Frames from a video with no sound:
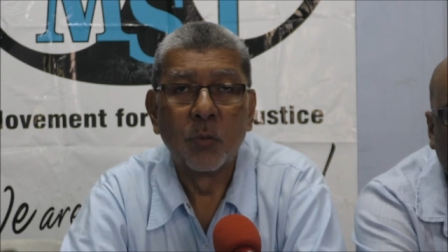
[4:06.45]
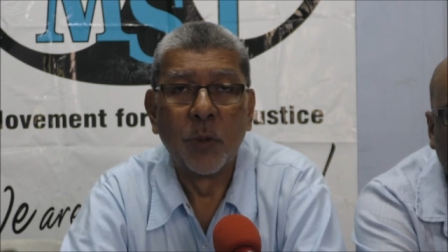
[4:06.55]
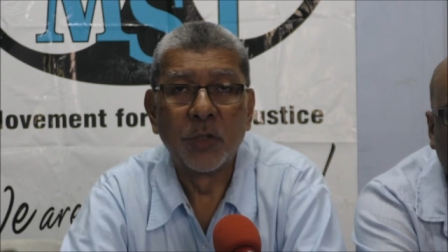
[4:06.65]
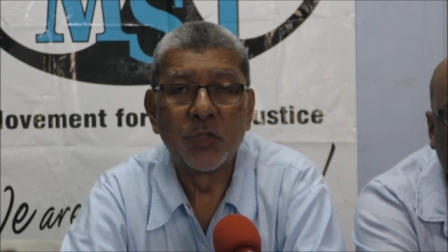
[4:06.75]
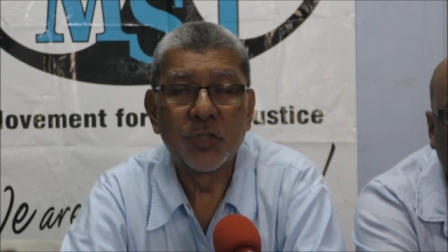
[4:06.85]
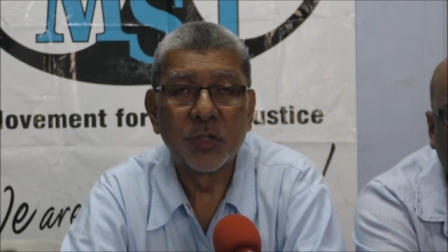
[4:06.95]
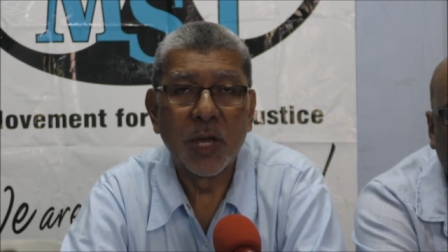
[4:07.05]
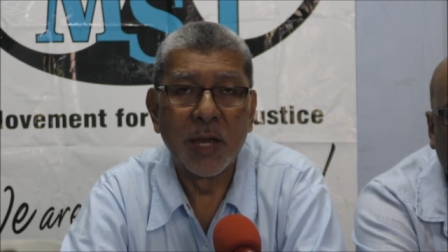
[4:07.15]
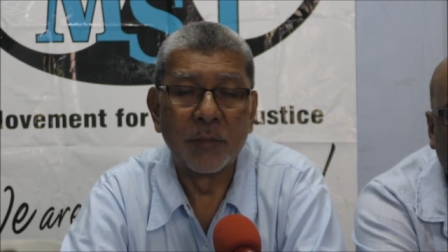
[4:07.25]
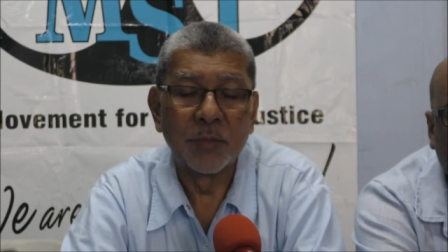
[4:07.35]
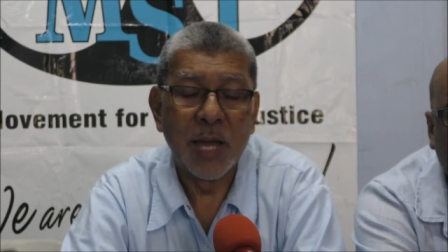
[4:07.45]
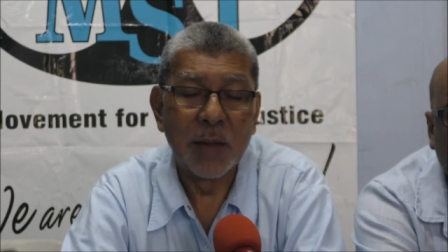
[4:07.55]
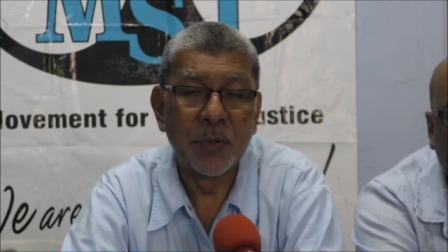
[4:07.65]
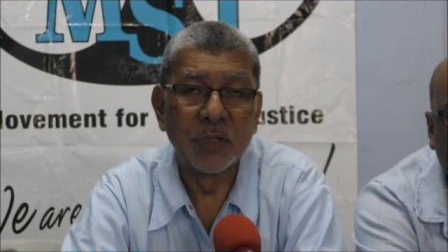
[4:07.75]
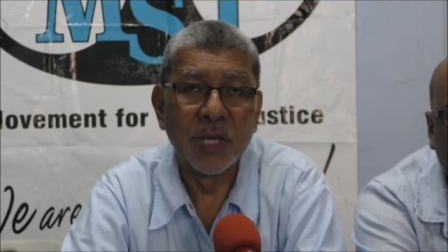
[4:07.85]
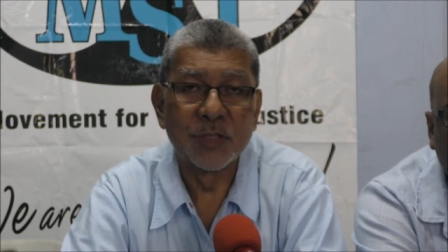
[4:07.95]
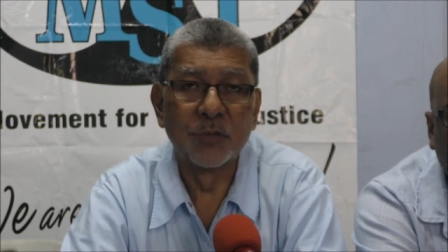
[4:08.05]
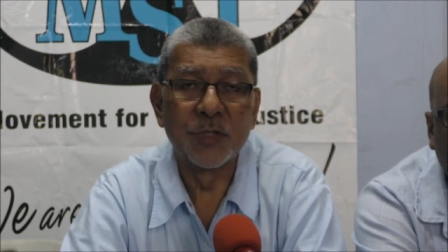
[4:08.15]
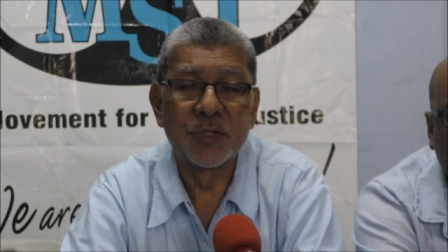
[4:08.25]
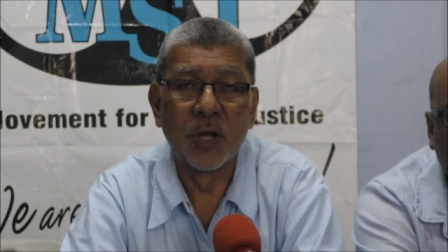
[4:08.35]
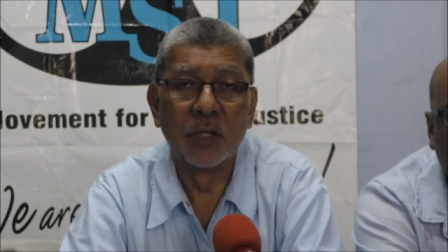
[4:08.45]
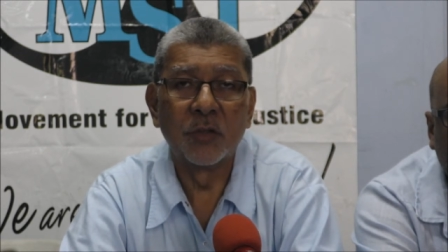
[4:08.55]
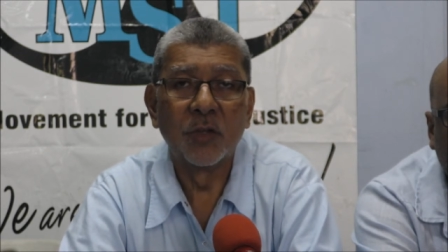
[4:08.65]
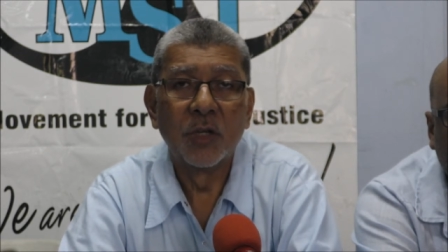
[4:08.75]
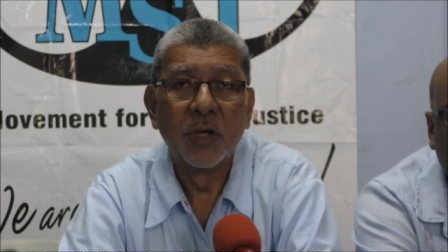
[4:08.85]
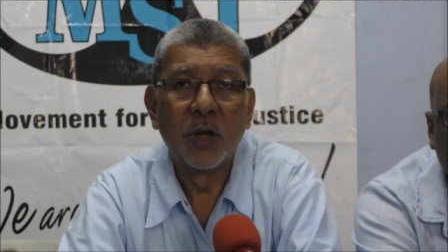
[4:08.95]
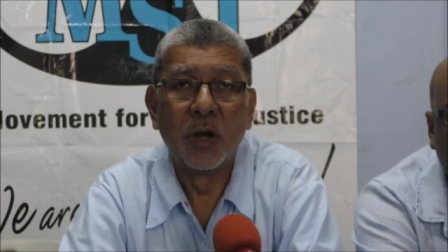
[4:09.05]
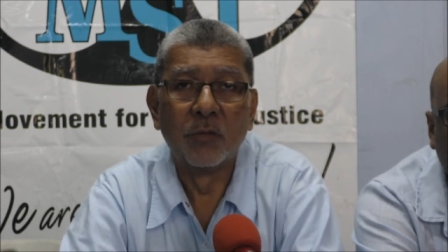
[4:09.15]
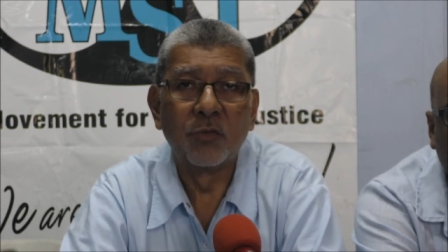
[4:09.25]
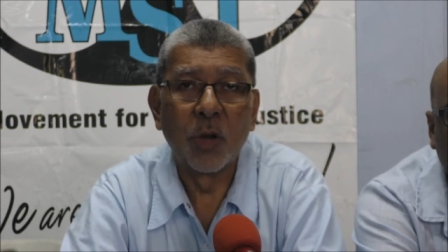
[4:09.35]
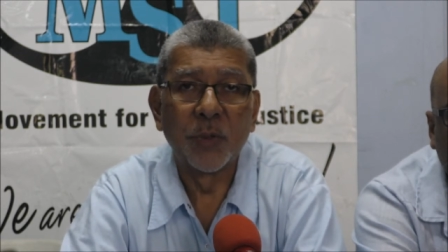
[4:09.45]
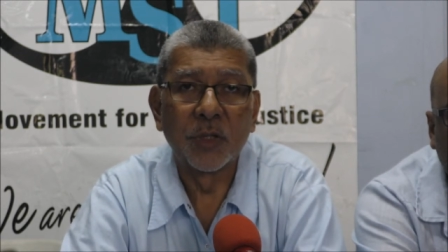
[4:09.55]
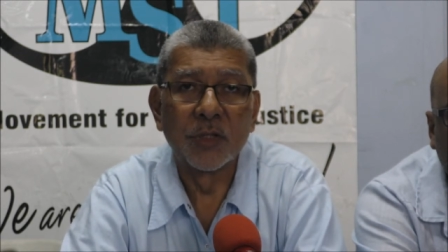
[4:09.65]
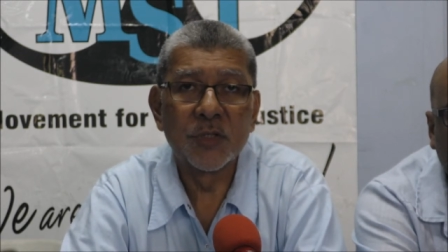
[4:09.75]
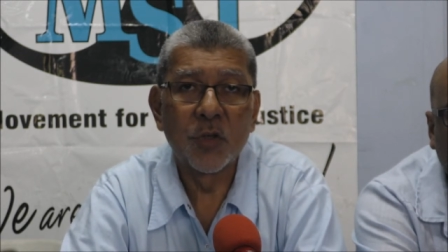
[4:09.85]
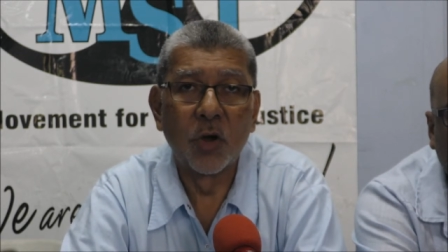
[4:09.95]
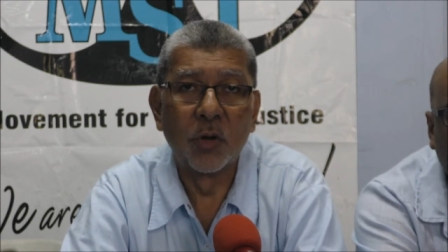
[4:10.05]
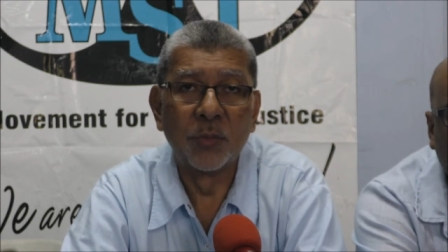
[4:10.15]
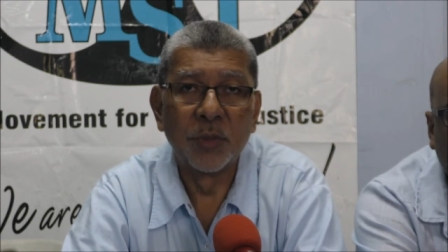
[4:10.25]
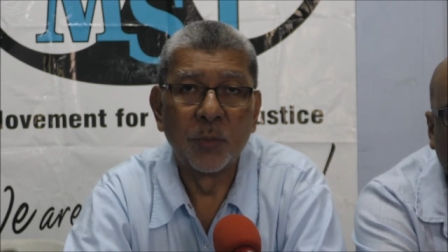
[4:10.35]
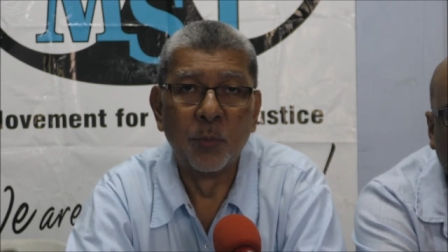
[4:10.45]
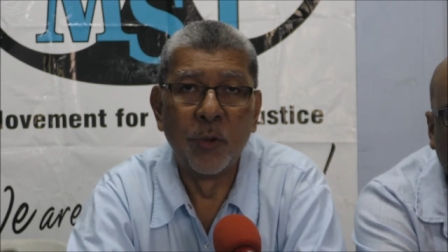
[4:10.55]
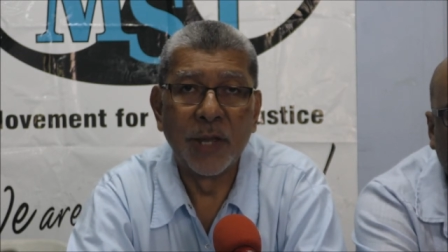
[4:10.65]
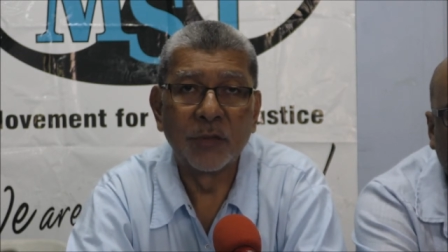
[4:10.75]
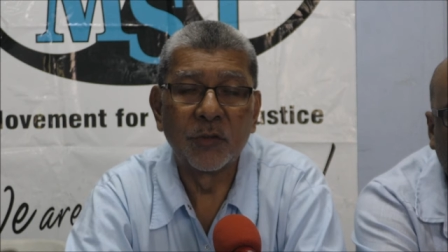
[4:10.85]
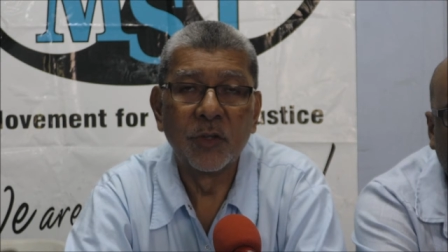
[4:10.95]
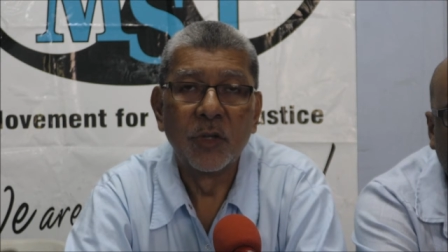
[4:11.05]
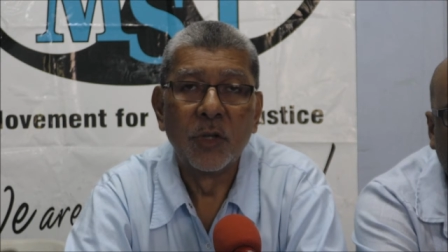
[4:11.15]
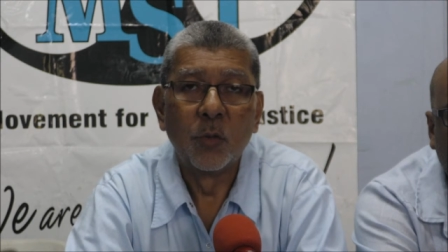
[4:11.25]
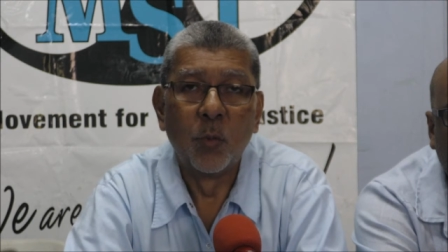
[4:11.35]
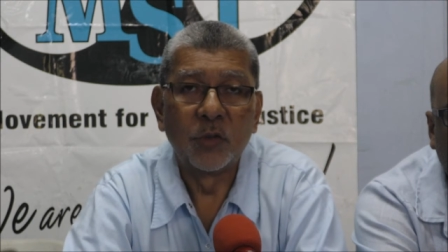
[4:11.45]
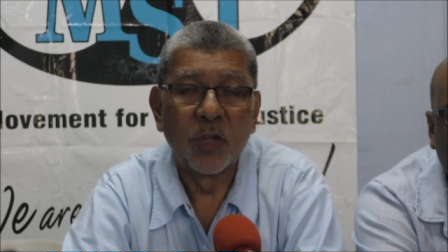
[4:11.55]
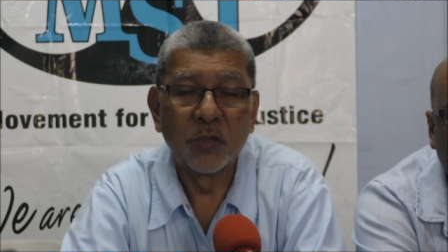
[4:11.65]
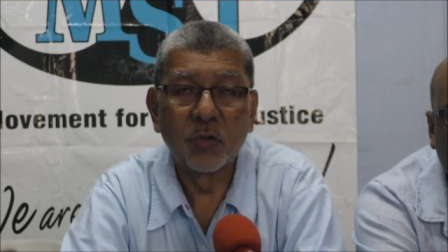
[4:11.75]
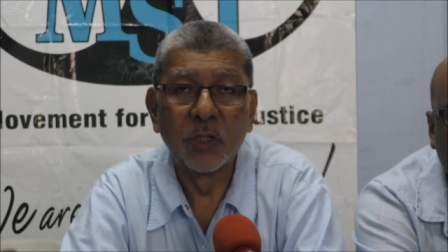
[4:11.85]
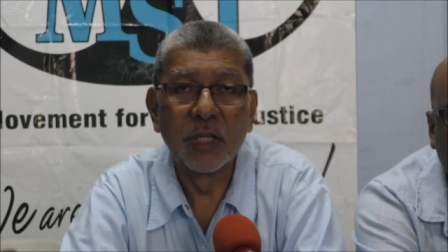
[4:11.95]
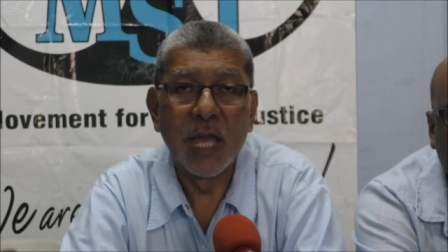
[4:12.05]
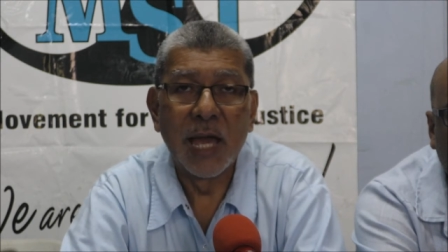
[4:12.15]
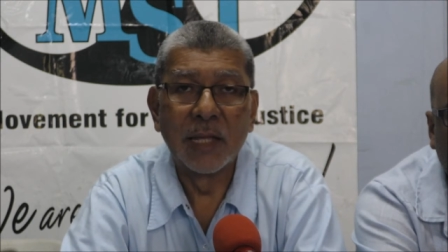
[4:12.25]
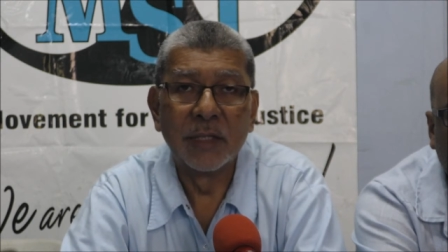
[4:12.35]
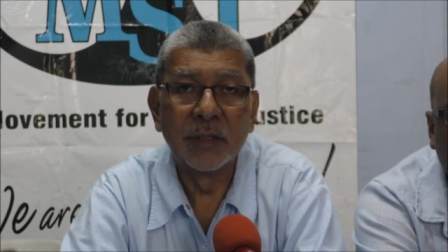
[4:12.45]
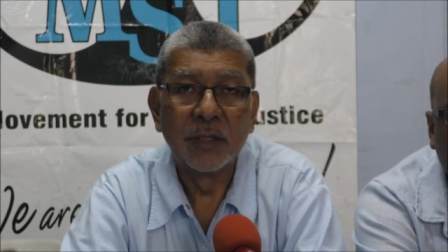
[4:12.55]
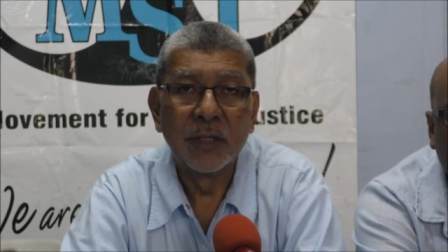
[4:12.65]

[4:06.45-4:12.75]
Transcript: which um, happened as a result of Tropical Storm Bret, which hit Trinidad,